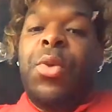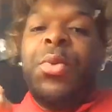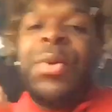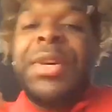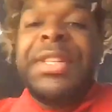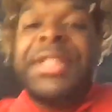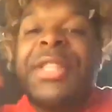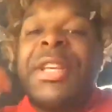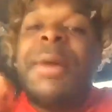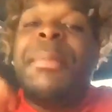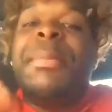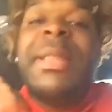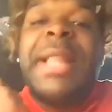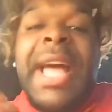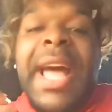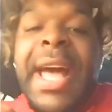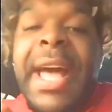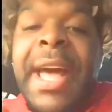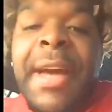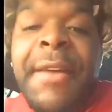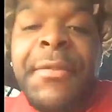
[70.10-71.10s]
What's up,
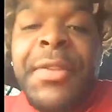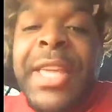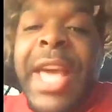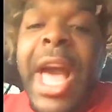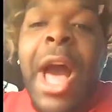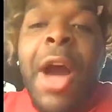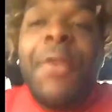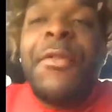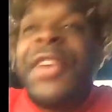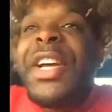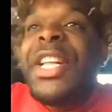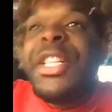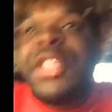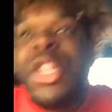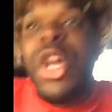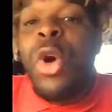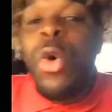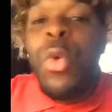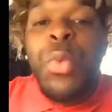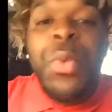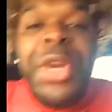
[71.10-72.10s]
live? Y'all already
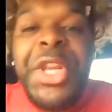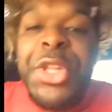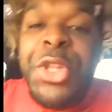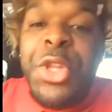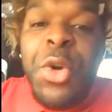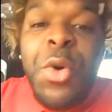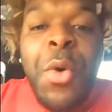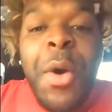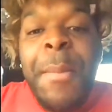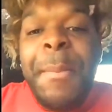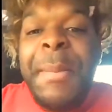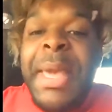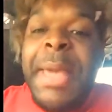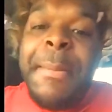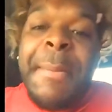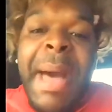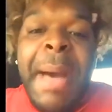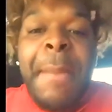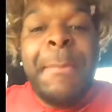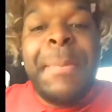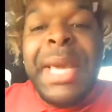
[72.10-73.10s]
know what we doing, me
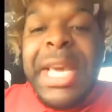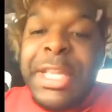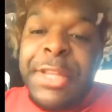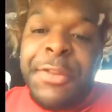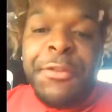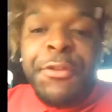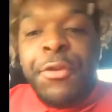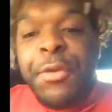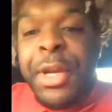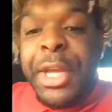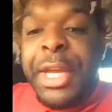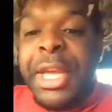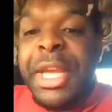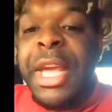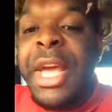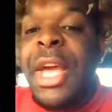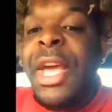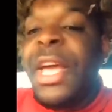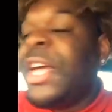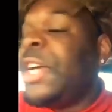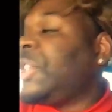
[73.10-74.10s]
and my best
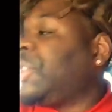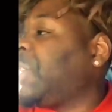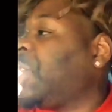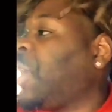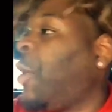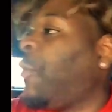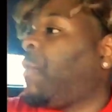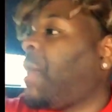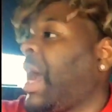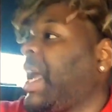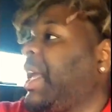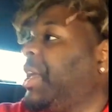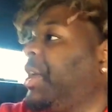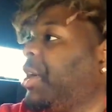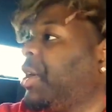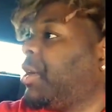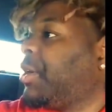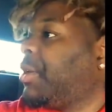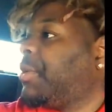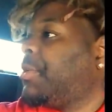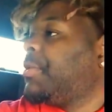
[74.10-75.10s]
friend. Here she go right
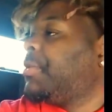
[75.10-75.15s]
here.